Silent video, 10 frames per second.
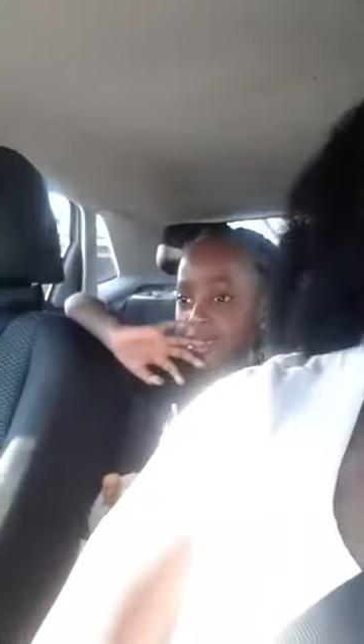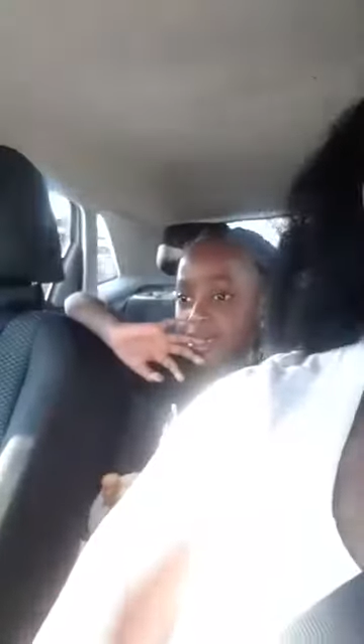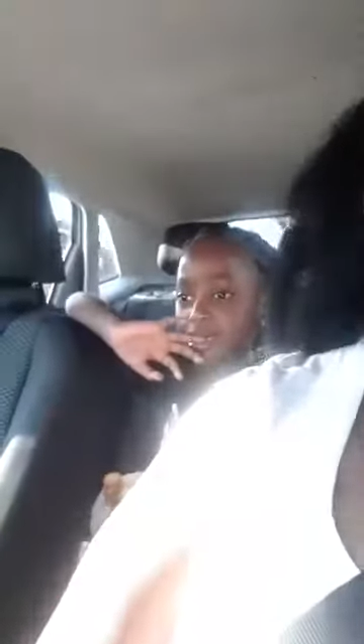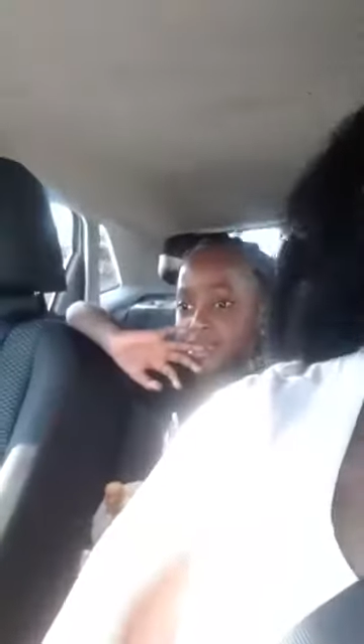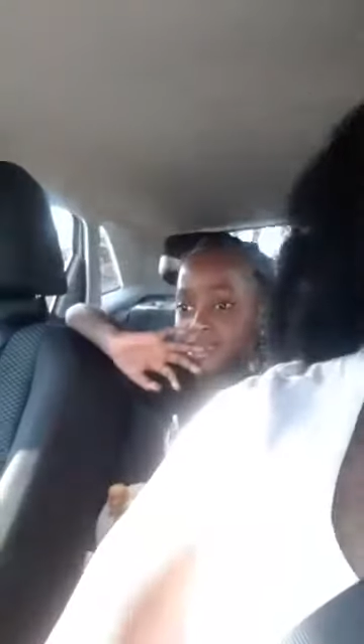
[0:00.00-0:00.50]

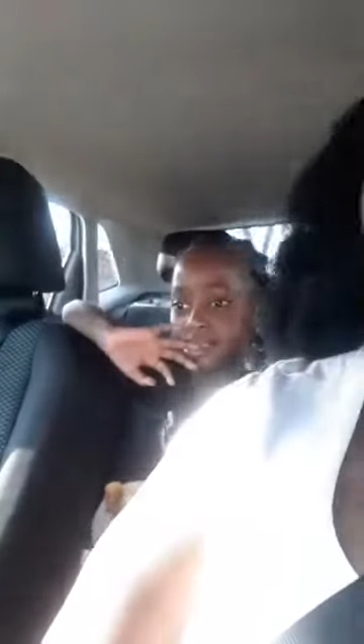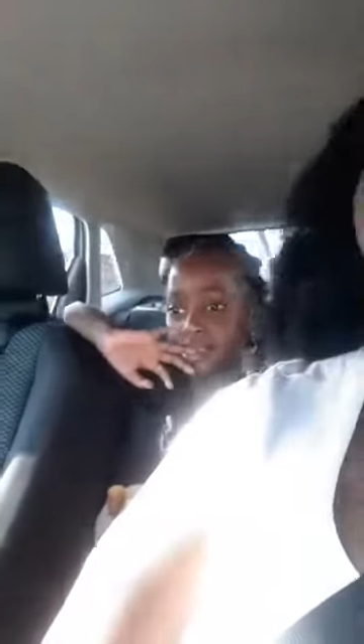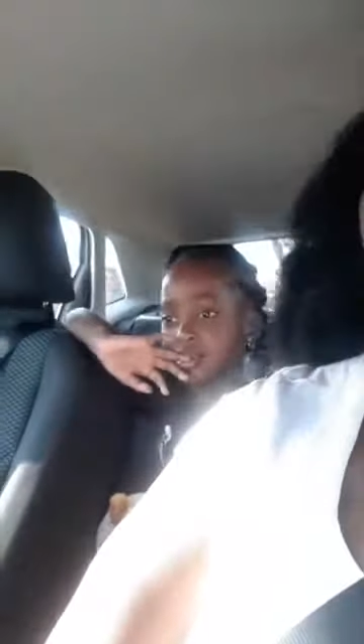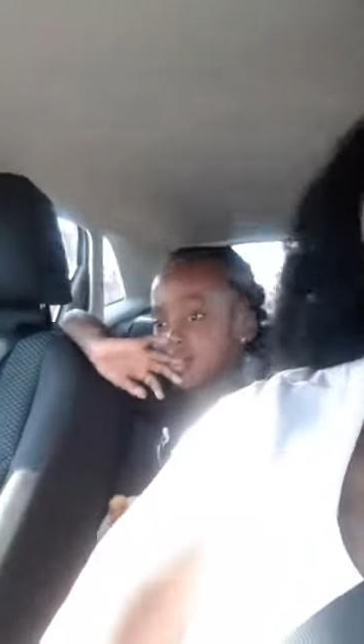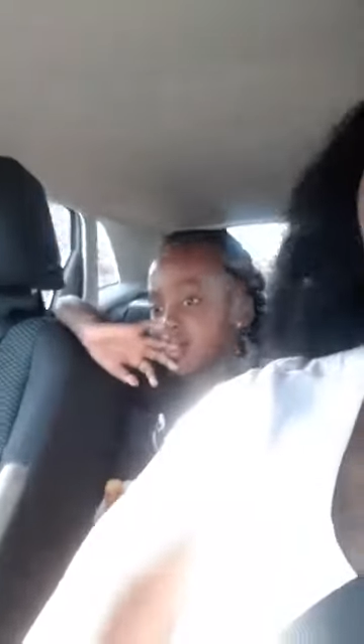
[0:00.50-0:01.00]
That
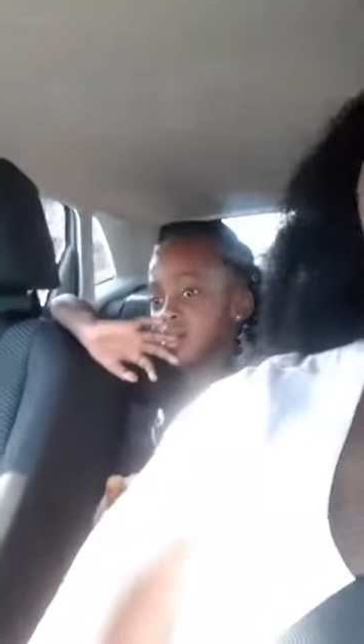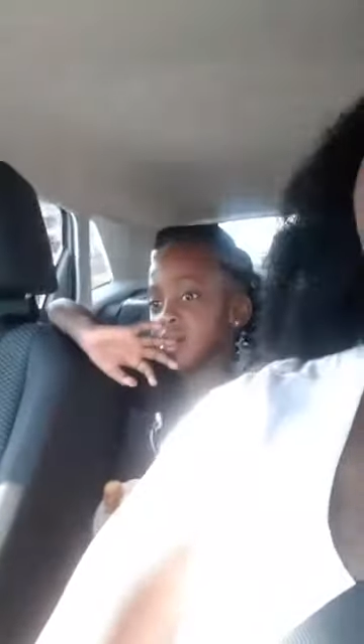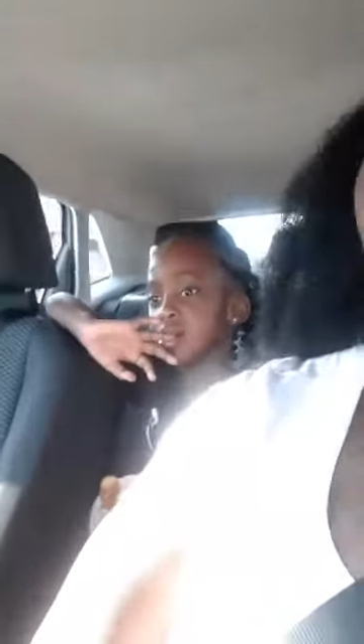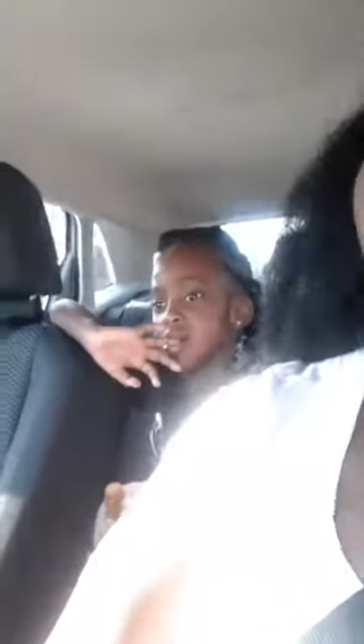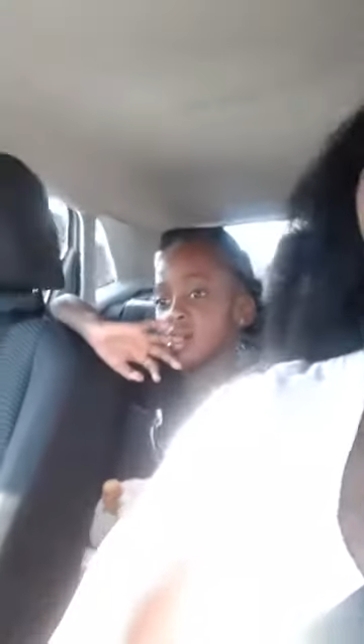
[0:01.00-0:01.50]
means
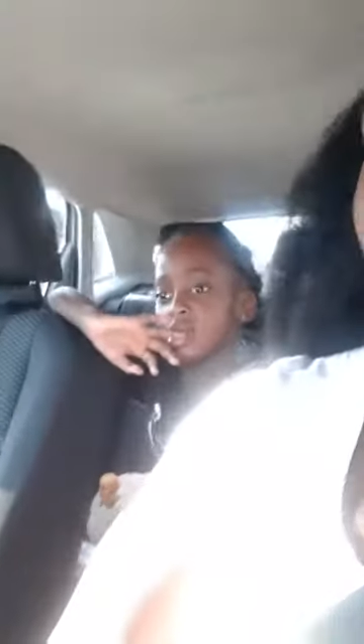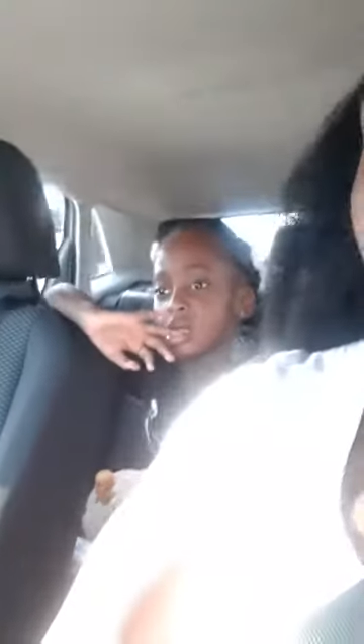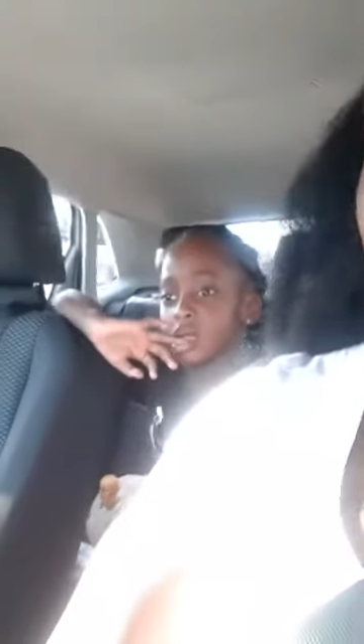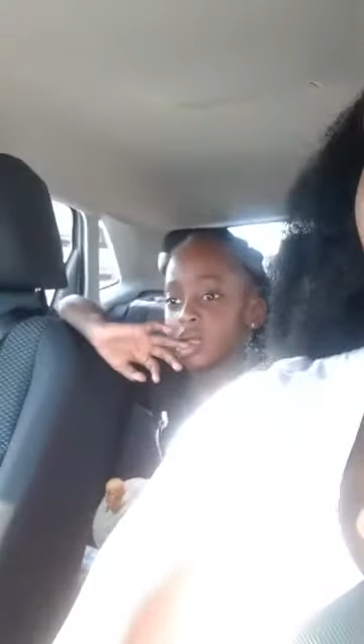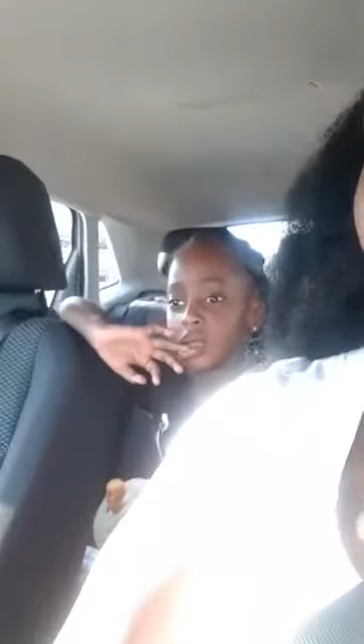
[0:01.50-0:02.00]

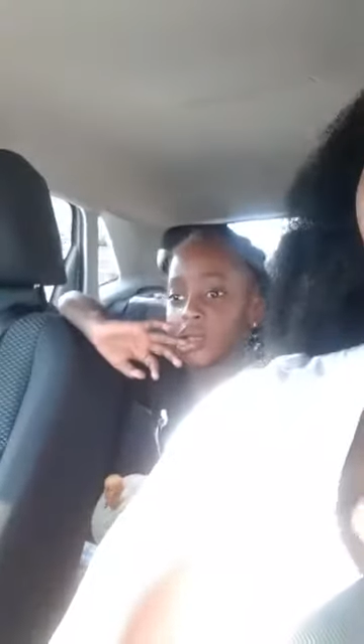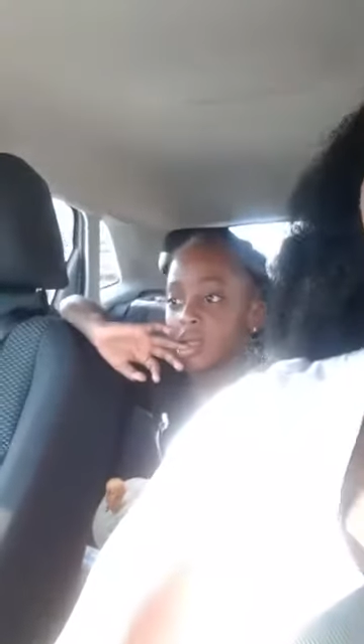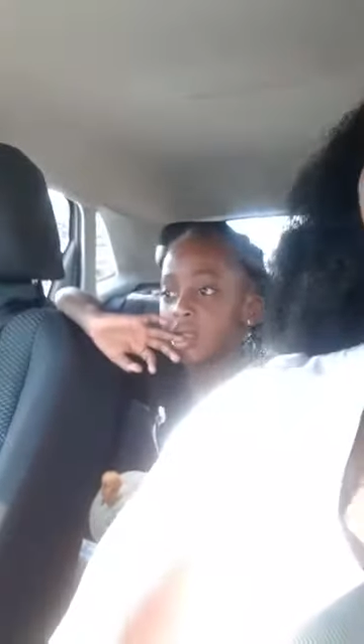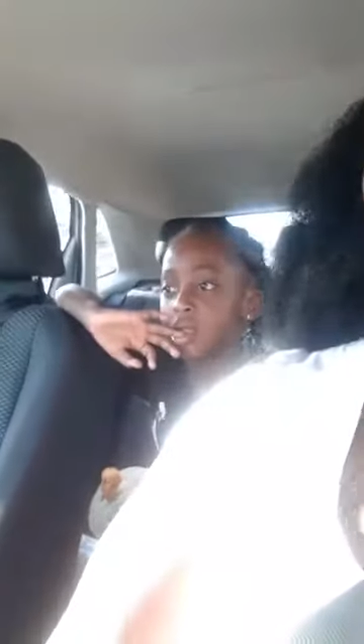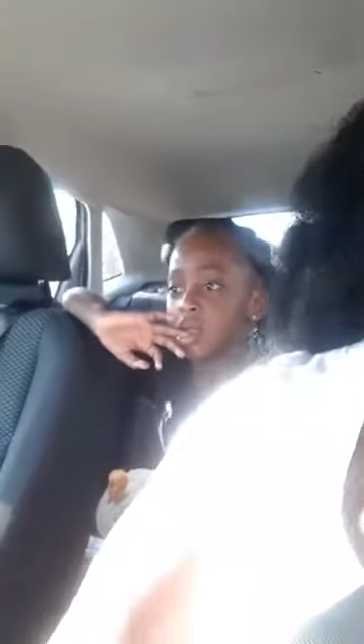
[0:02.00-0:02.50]
boys are not
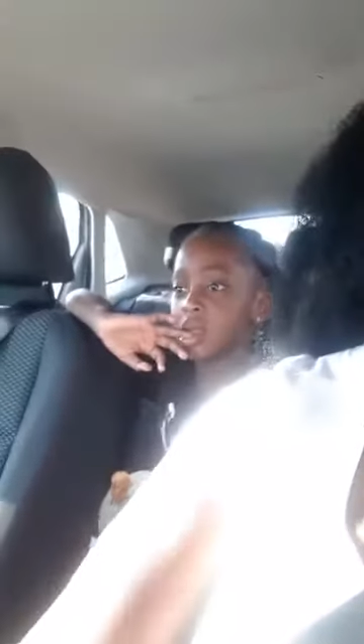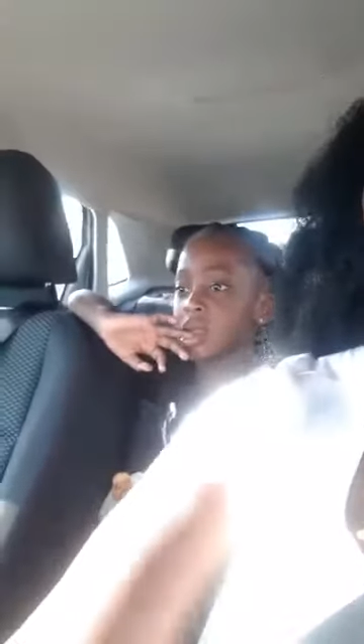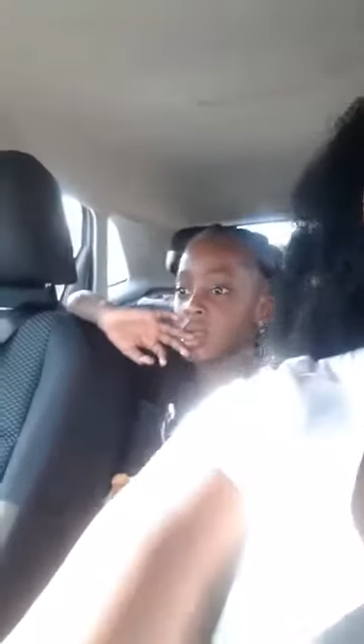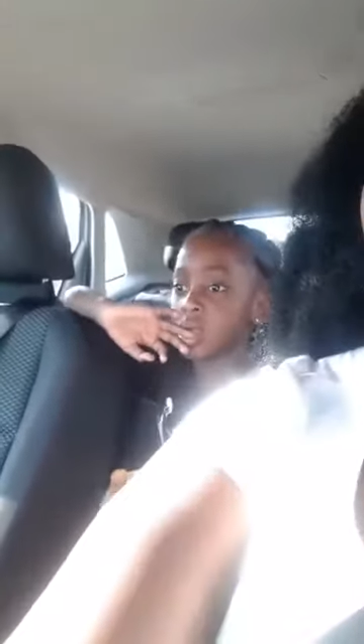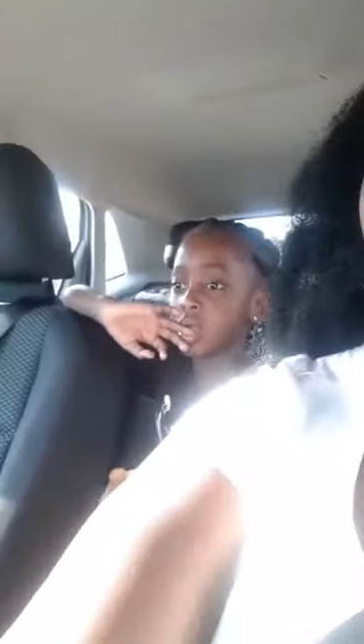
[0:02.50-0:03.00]
allowed to
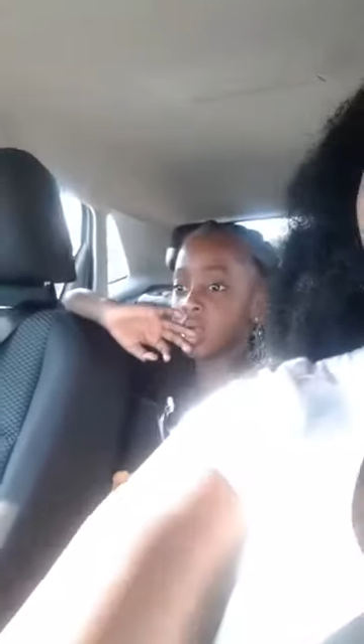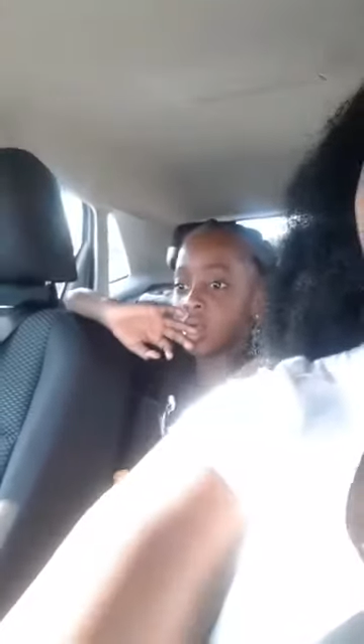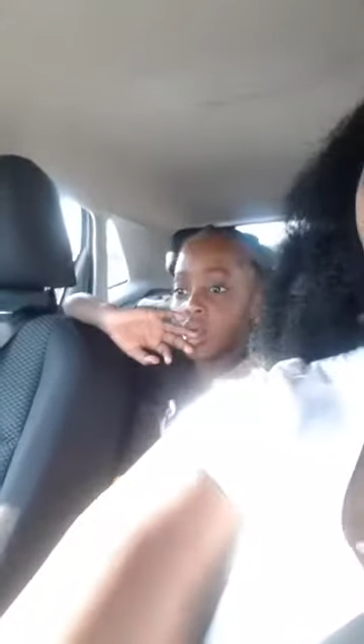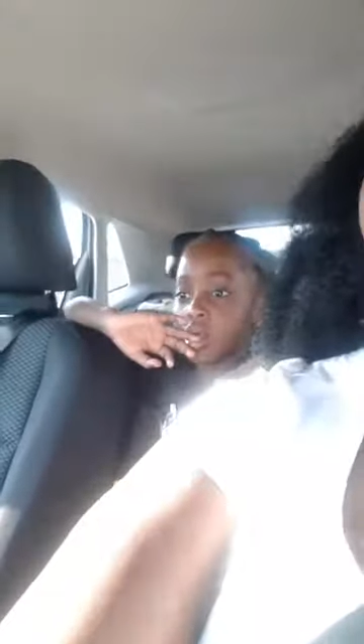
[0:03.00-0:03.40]
smack girls